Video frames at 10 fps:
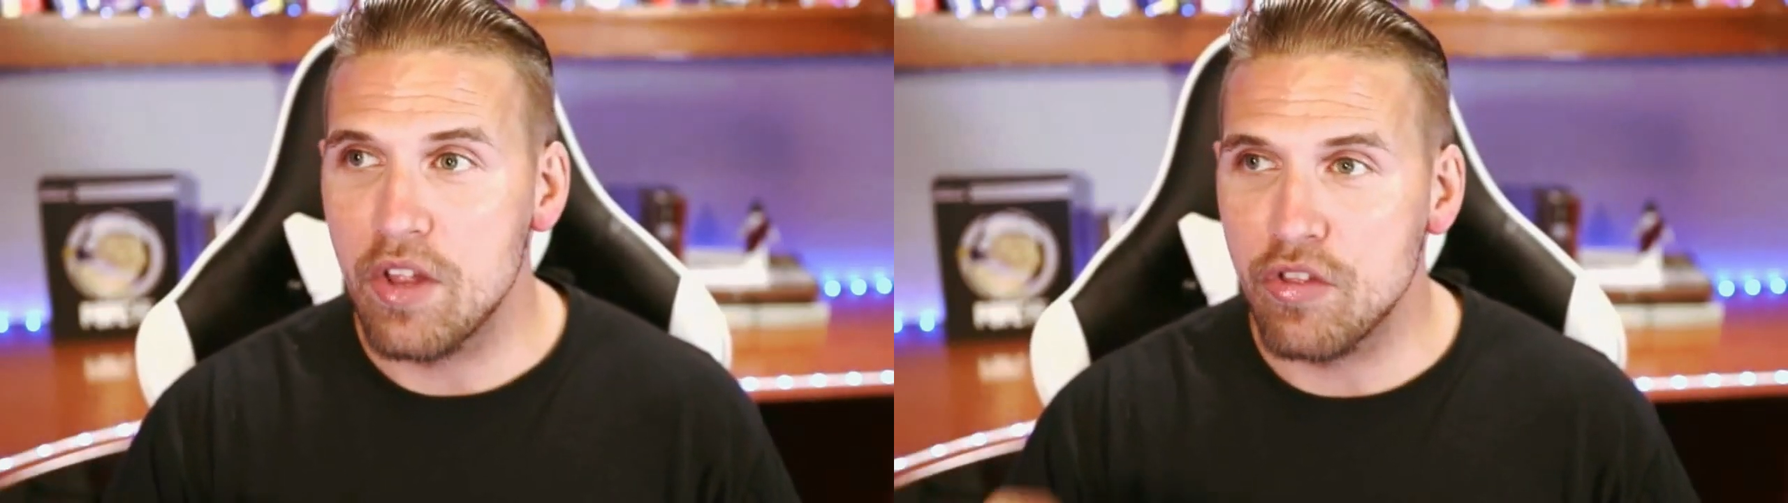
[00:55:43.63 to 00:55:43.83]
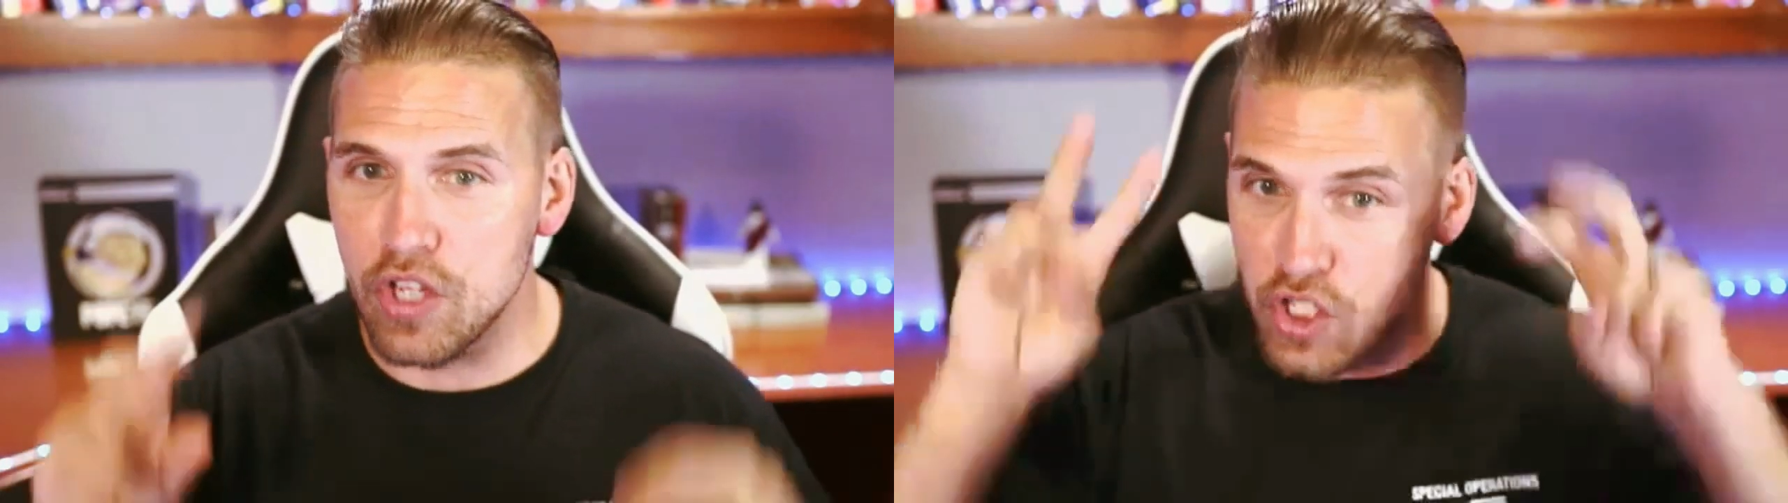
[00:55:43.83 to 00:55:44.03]

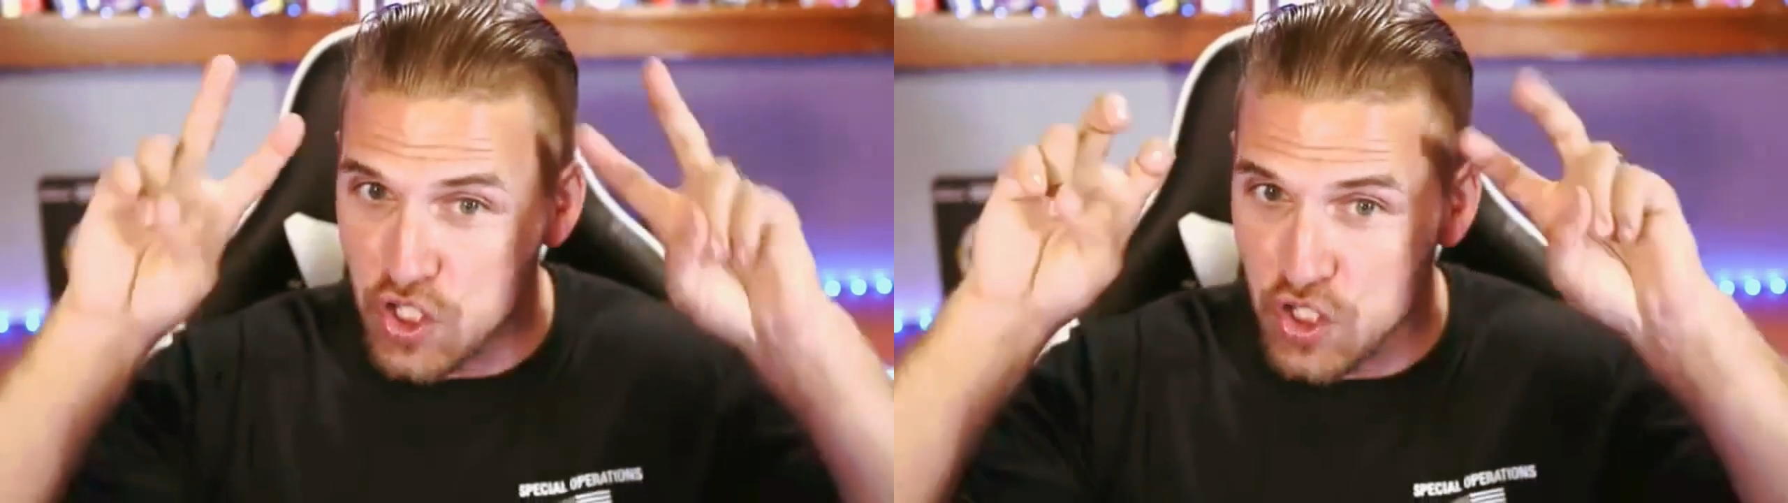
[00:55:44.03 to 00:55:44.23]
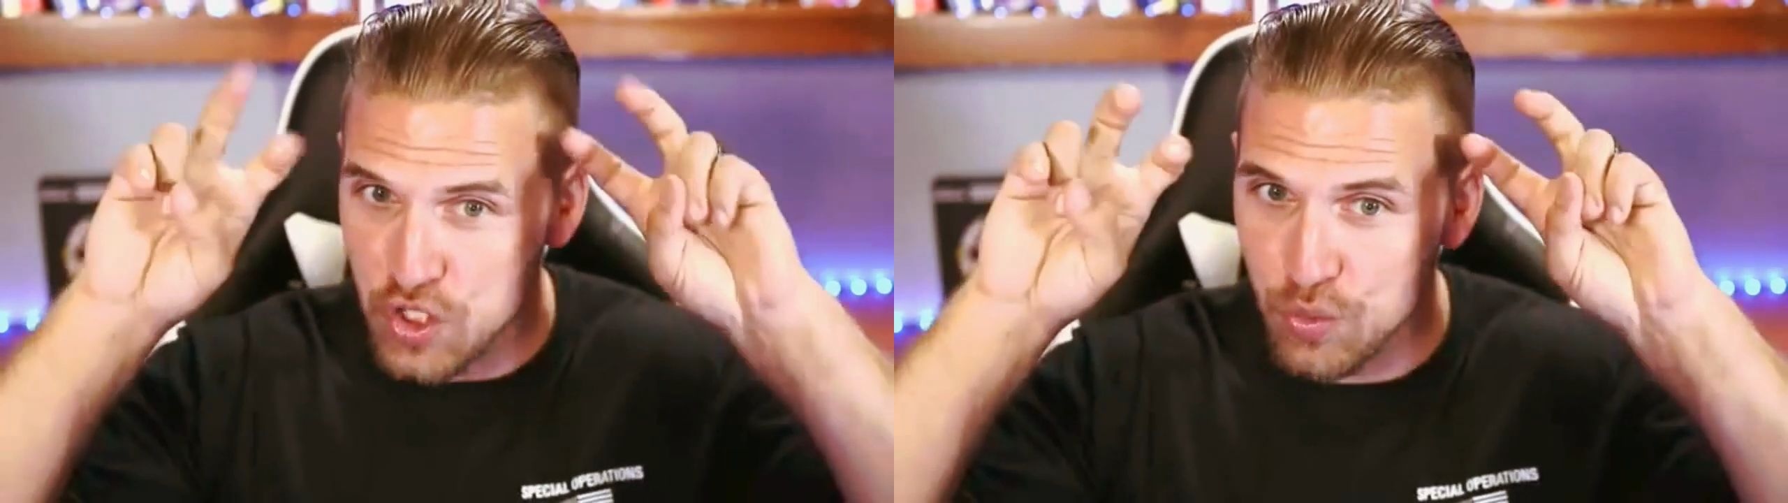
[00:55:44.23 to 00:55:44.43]
the
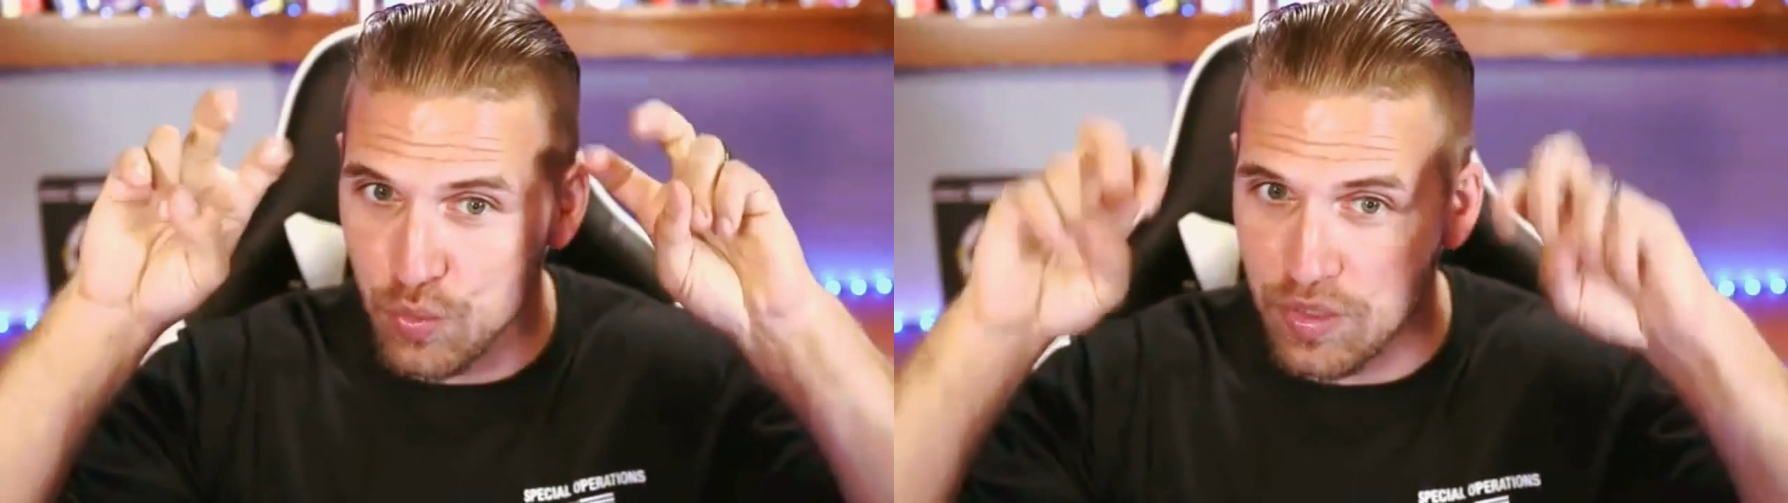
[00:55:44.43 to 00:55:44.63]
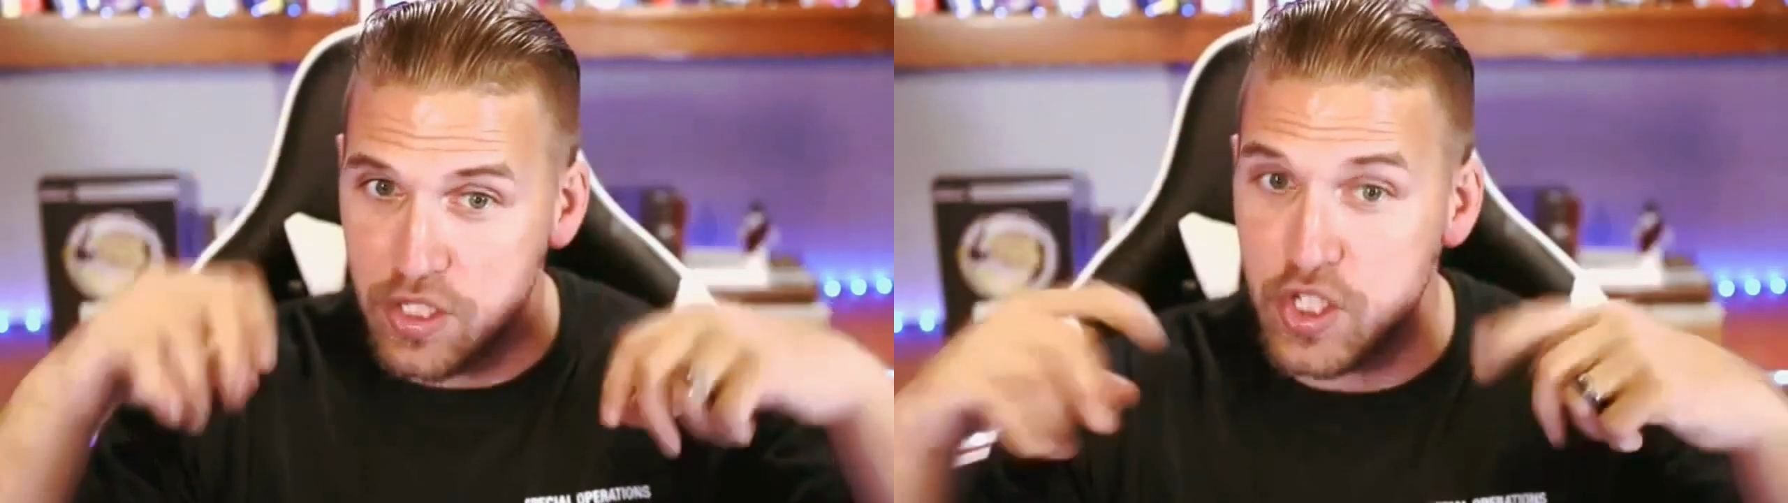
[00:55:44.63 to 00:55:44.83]

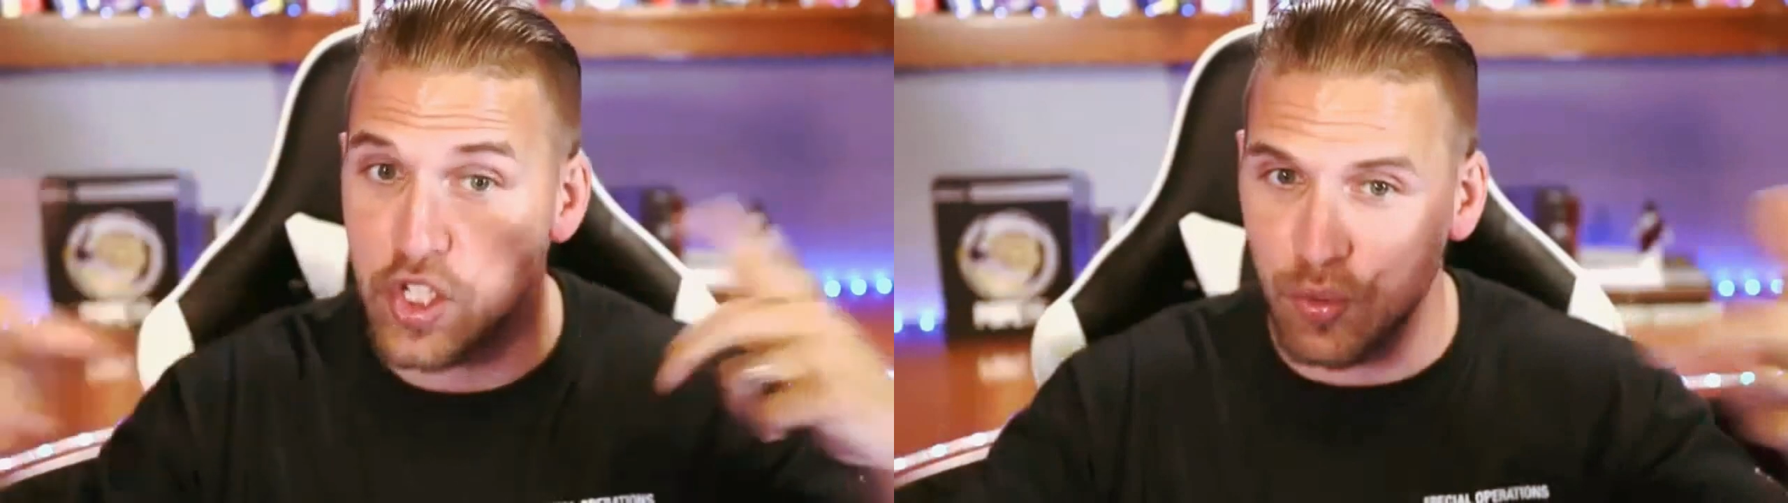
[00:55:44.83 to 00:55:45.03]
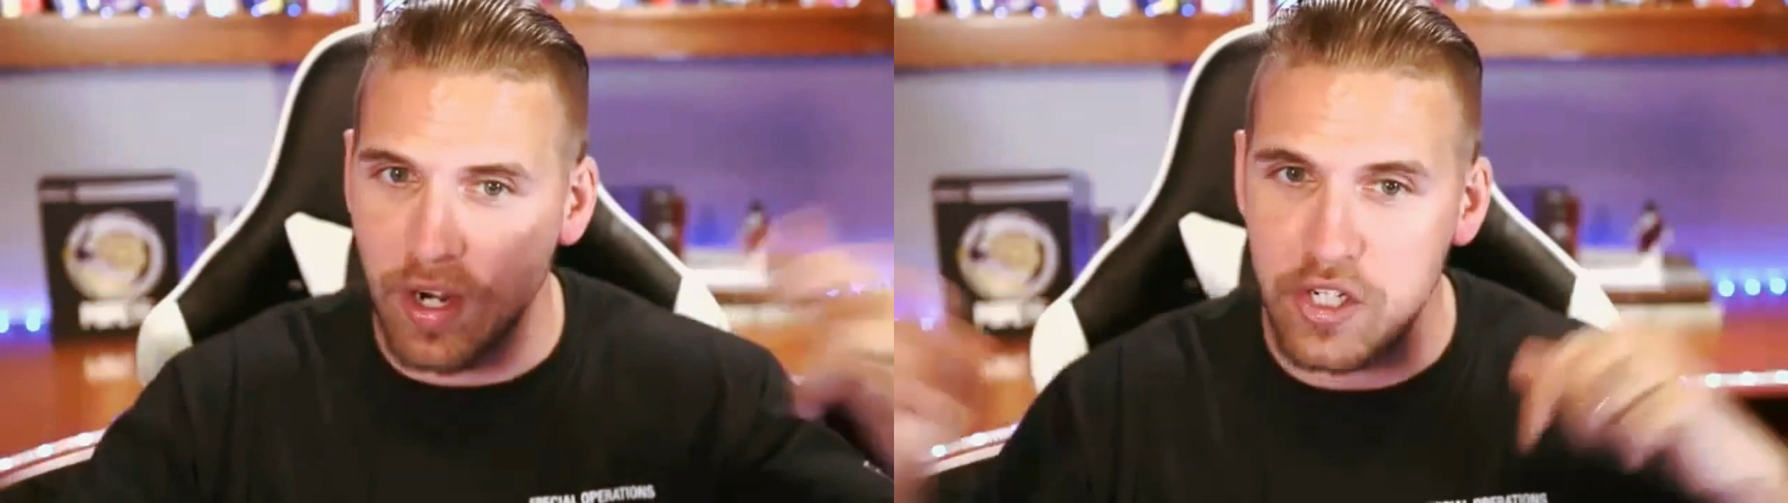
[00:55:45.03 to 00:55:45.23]
soon
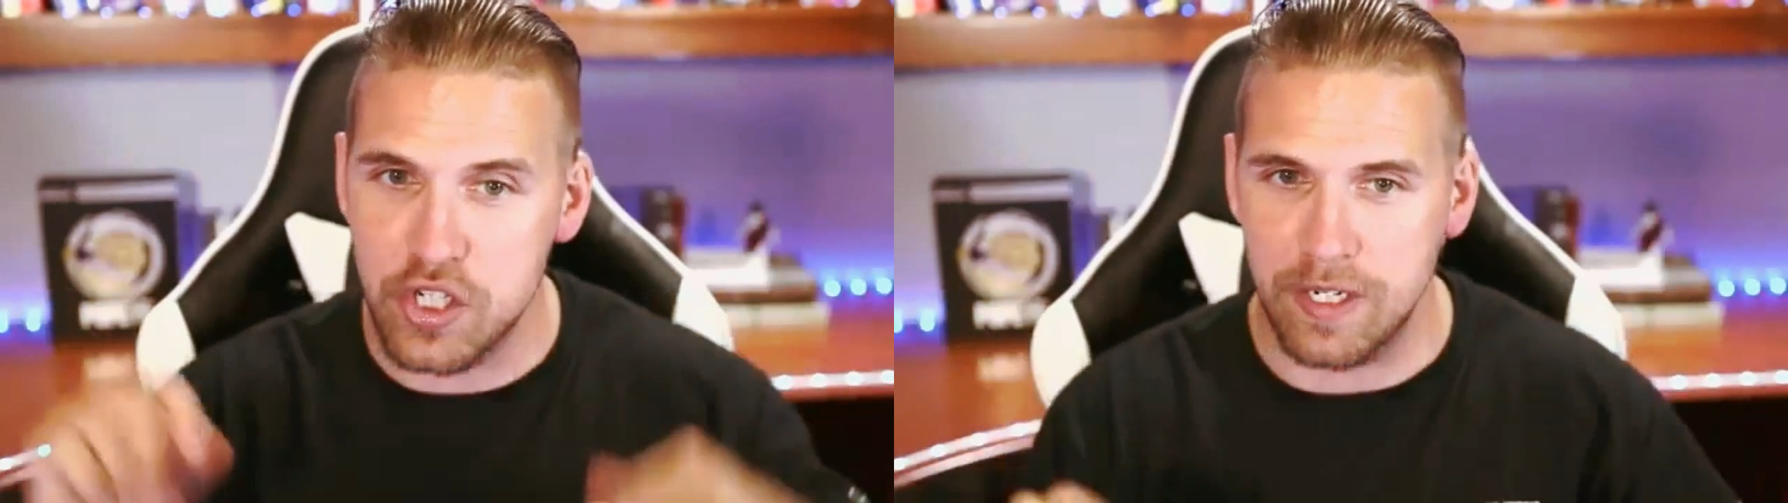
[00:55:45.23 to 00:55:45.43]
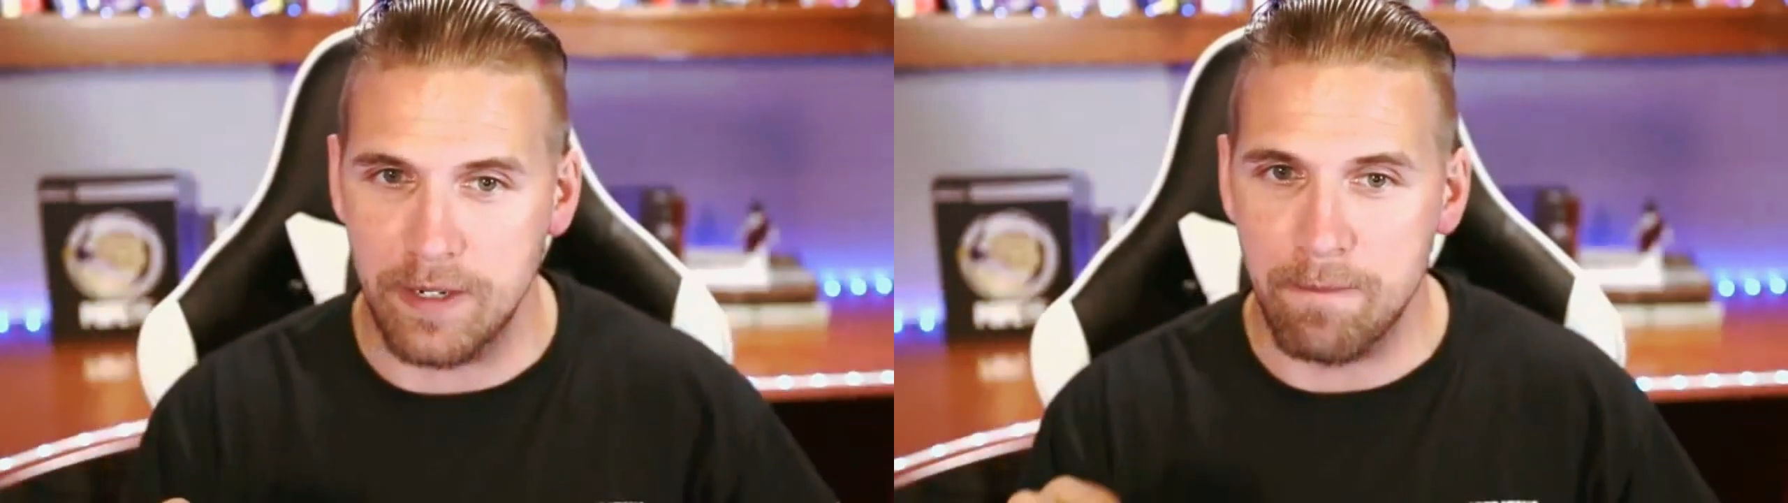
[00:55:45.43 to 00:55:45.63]

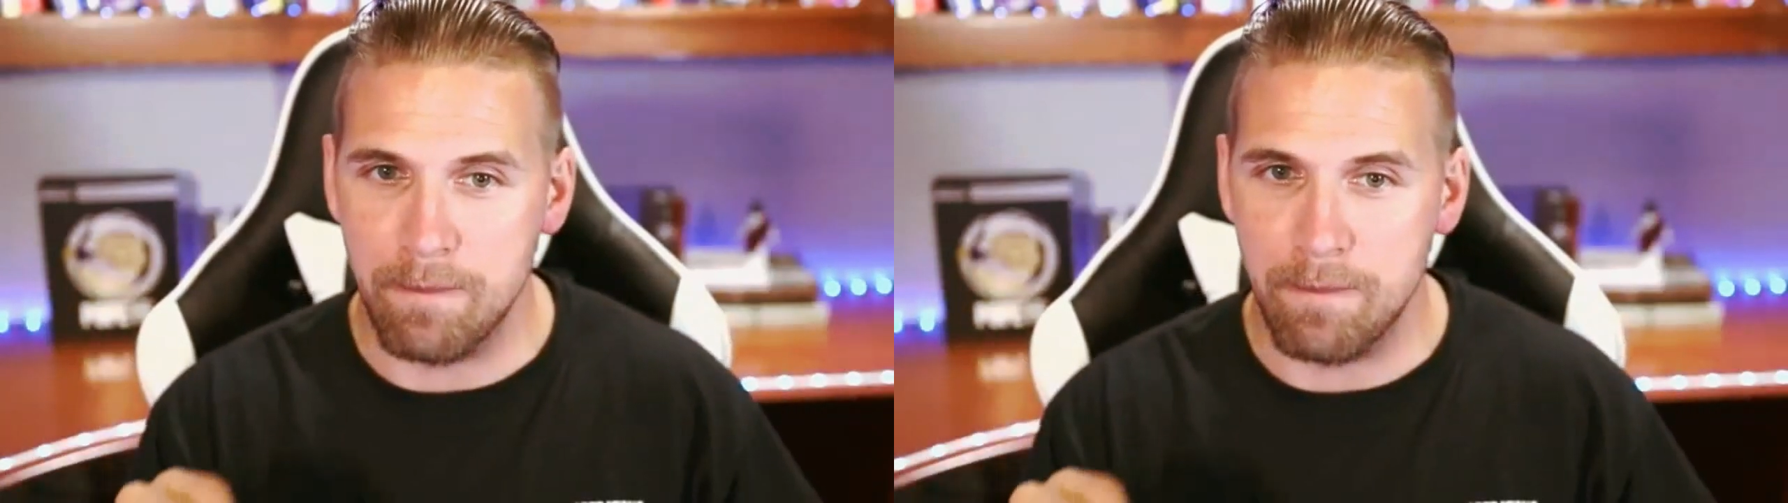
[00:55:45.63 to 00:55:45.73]
destruction.